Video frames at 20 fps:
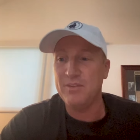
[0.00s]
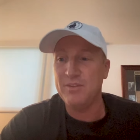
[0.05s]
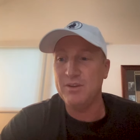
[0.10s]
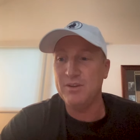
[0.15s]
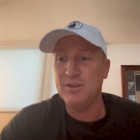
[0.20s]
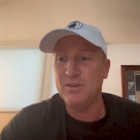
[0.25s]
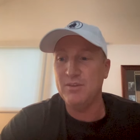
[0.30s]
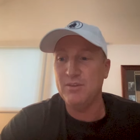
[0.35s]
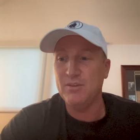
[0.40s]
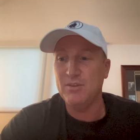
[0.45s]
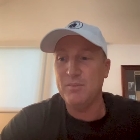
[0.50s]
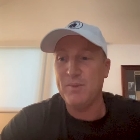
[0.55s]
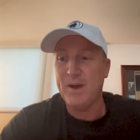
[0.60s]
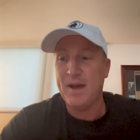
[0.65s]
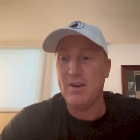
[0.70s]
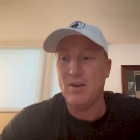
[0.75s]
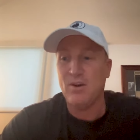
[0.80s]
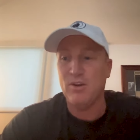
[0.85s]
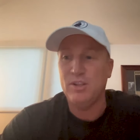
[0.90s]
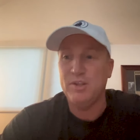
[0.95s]
the bat.
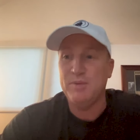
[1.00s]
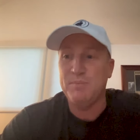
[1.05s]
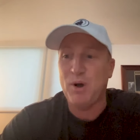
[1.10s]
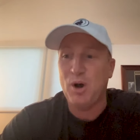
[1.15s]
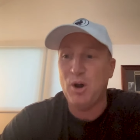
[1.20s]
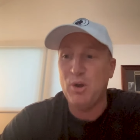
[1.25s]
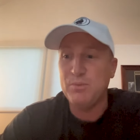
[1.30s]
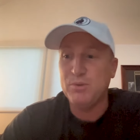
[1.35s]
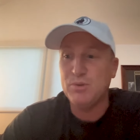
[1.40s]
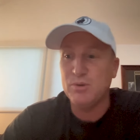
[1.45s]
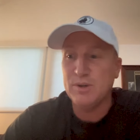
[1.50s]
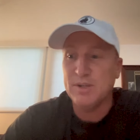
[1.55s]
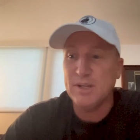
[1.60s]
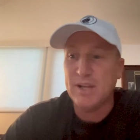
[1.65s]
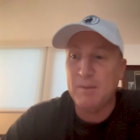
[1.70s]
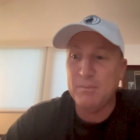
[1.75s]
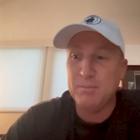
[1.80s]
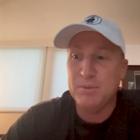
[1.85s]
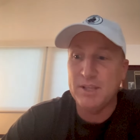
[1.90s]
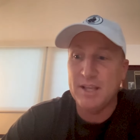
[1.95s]
Ollie Pope took a
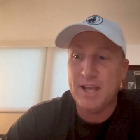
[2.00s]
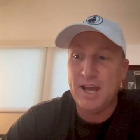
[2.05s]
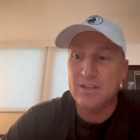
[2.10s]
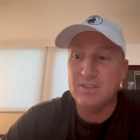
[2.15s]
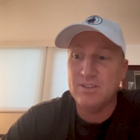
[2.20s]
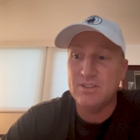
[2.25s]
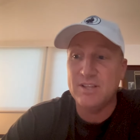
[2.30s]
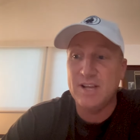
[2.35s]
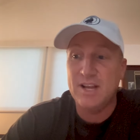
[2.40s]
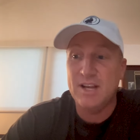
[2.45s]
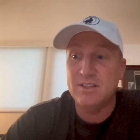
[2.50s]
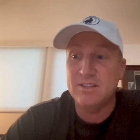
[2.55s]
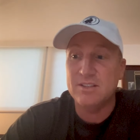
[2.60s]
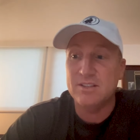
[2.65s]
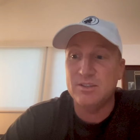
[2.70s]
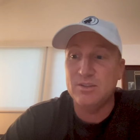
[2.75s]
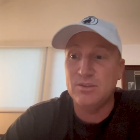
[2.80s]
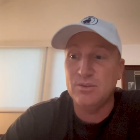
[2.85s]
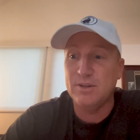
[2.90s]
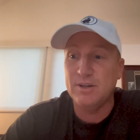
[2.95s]
couple of catches. Anderson
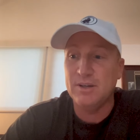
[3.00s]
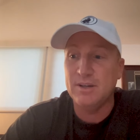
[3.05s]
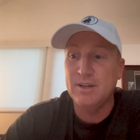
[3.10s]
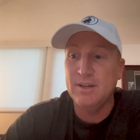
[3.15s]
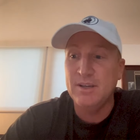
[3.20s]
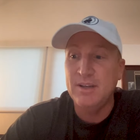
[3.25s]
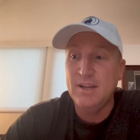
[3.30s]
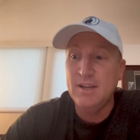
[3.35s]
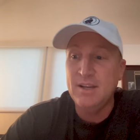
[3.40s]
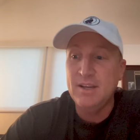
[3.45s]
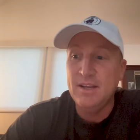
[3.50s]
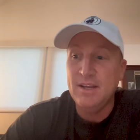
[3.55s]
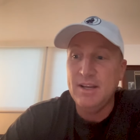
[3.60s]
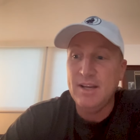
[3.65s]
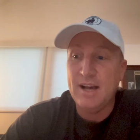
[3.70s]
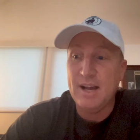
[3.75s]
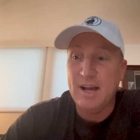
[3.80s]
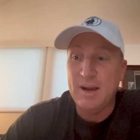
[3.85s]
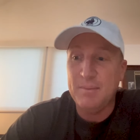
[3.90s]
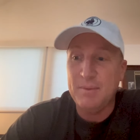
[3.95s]
took a
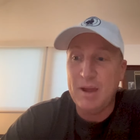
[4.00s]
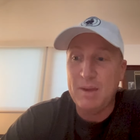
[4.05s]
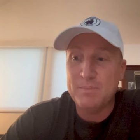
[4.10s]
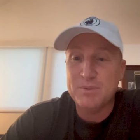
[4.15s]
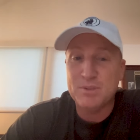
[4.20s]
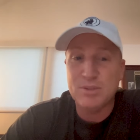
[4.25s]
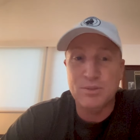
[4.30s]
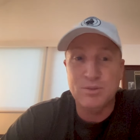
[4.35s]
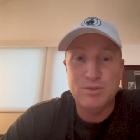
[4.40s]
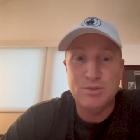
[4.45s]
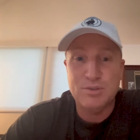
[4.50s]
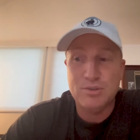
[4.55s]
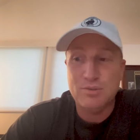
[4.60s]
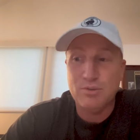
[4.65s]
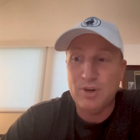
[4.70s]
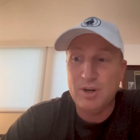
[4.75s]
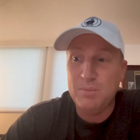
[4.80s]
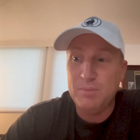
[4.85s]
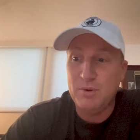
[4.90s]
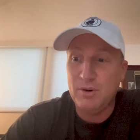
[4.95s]
absolute
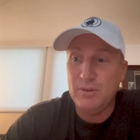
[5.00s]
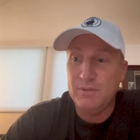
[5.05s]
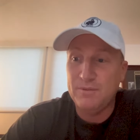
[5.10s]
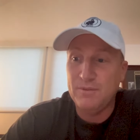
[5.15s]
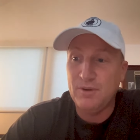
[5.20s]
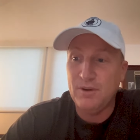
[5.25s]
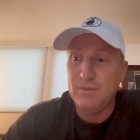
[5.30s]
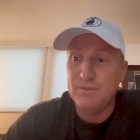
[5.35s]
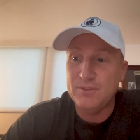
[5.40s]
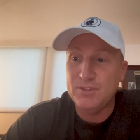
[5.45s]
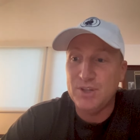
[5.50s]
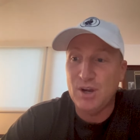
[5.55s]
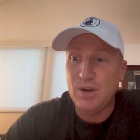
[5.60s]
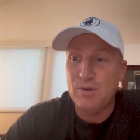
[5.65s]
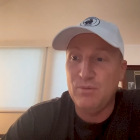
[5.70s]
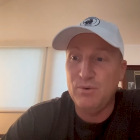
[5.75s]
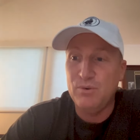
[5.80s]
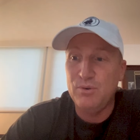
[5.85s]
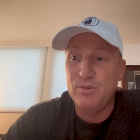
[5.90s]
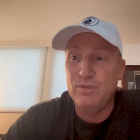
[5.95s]
screamer off Joe
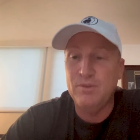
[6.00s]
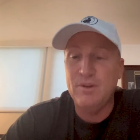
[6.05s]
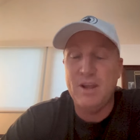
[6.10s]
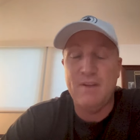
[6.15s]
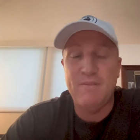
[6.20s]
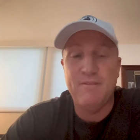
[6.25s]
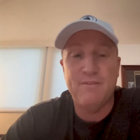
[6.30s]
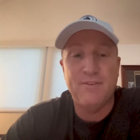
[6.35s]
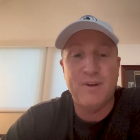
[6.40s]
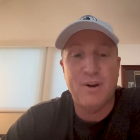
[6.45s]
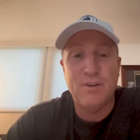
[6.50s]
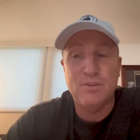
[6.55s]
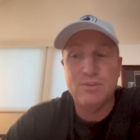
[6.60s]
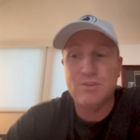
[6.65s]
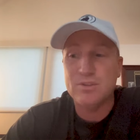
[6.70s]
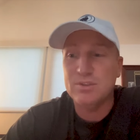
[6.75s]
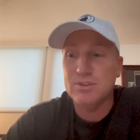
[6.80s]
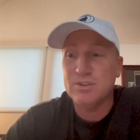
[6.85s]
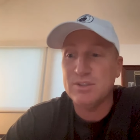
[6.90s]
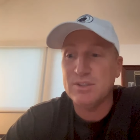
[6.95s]
Root, and
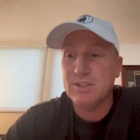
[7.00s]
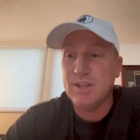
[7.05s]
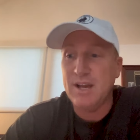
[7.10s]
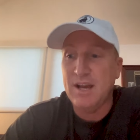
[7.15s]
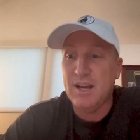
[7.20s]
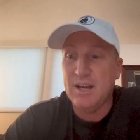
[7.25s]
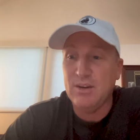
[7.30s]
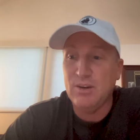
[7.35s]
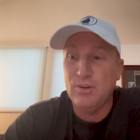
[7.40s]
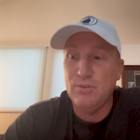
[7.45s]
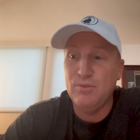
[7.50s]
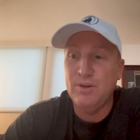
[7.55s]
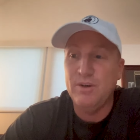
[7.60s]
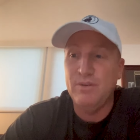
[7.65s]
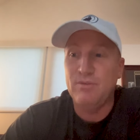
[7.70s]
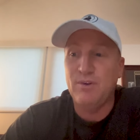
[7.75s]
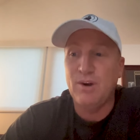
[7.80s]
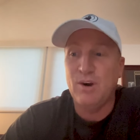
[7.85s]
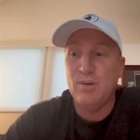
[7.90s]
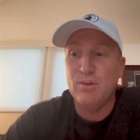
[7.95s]
folks got rid of
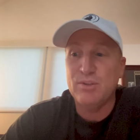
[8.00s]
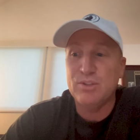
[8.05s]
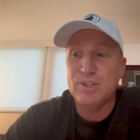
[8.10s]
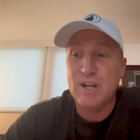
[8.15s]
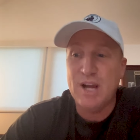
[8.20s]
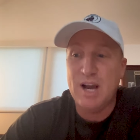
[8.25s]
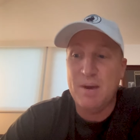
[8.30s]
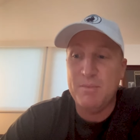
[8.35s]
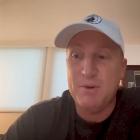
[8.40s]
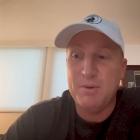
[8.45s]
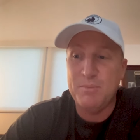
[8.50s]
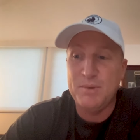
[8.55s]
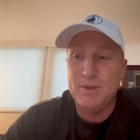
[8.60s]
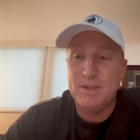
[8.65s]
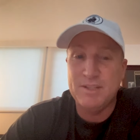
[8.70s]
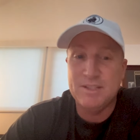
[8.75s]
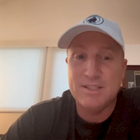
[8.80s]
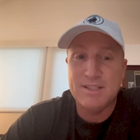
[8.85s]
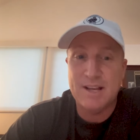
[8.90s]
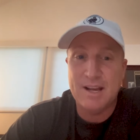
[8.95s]
Rohit Sharma.
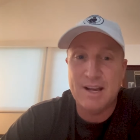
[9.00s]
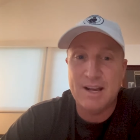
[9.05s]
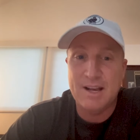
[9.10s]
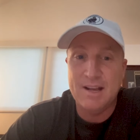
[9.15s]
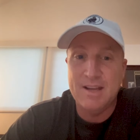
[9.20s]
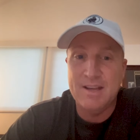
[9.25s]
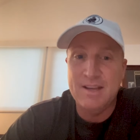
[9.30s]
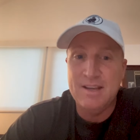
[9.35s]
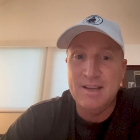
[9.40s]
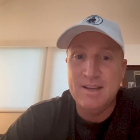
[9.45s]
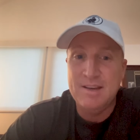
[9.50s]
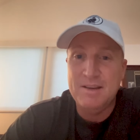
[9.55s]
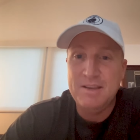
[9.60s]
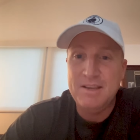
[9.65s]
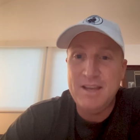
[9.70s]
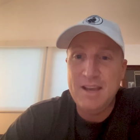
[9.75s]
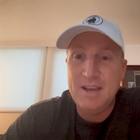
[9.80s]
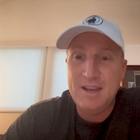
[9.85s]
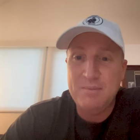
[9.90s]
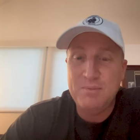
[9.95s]
But,
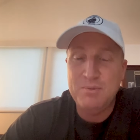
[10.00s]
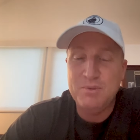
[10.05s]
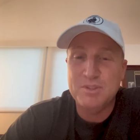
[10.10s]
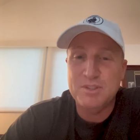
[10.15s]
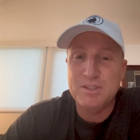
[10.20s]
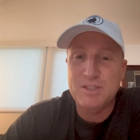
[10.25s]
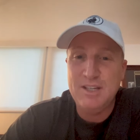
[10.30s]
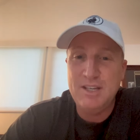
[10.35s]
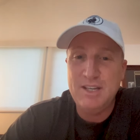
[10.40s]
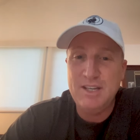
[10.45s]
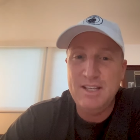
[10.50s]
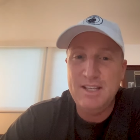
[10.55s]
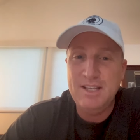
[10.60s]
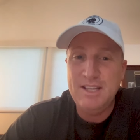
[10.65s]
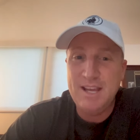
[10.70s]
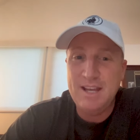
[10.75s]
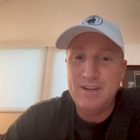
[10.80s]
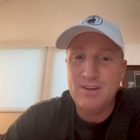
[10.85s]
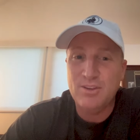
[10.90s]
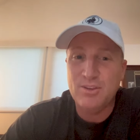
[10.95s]
it was in the
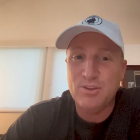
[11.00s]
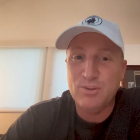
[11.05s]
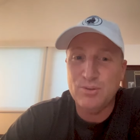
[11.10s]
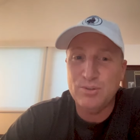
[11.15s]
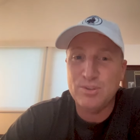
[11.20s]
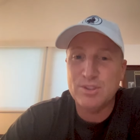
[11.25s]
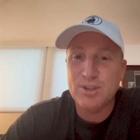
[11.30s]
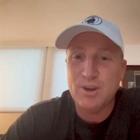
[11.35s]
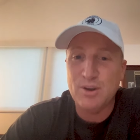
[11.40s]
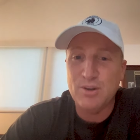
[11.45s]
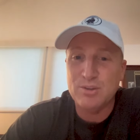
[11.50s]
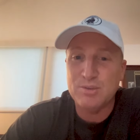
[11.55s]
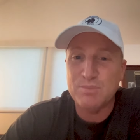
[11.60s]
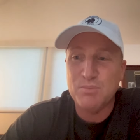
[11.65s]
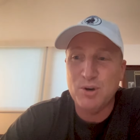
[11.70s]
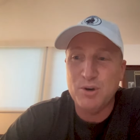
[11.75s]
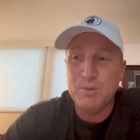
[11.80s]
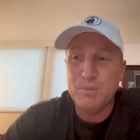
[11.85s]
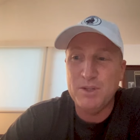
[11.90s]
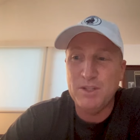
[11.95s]
end, I thought Stokes might have
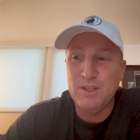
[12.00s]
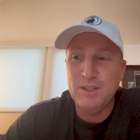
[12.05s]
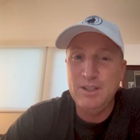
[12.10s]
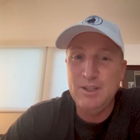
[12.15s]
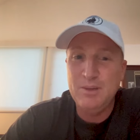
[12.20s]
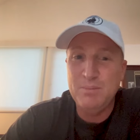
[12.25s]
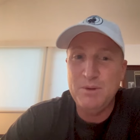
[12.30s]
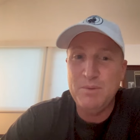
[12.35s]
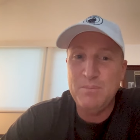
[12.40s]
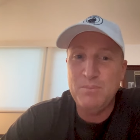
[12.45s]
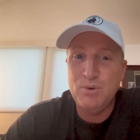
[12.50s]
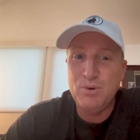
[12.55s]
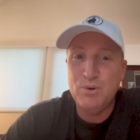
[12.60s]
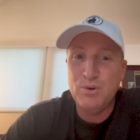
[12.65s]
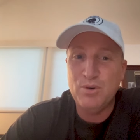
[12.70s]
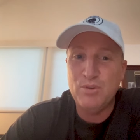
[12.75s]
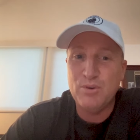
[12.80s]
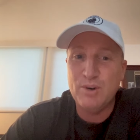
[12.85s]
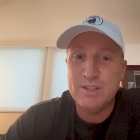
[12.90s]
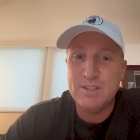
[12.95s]
been a little bit more
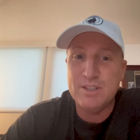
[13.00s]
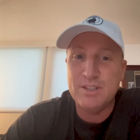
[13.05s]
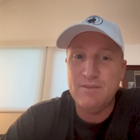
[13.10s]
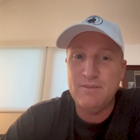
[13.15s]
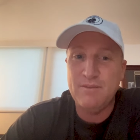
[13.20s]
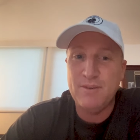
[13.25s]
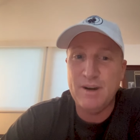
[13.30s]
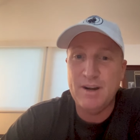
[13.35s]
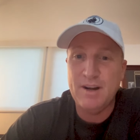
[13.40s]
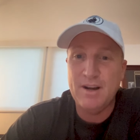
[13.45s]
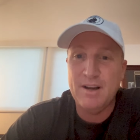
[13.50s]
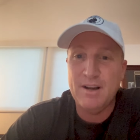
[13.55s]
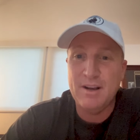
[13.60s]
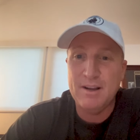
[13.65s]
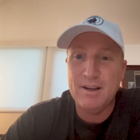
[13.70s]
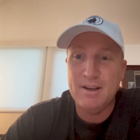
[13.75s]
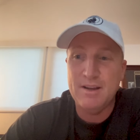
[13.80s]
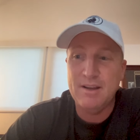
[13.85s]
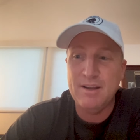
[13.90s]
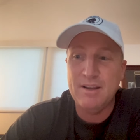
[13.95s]
aggressive
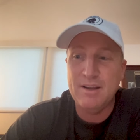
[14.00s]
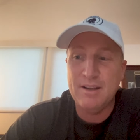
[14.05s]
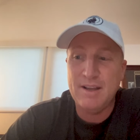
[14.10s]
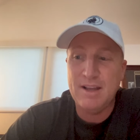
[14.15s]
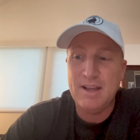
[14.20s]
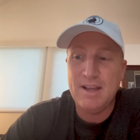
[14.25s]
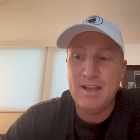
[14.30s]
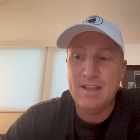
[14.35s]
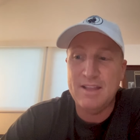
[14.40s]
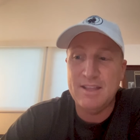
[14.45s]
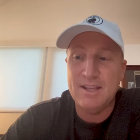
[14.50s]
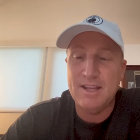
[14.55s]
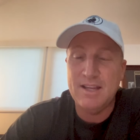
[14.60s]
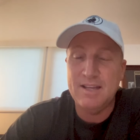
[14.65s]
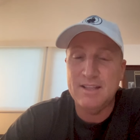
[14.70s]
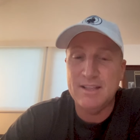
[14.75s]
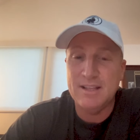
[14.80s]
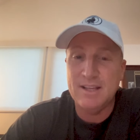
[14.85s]
at the end of the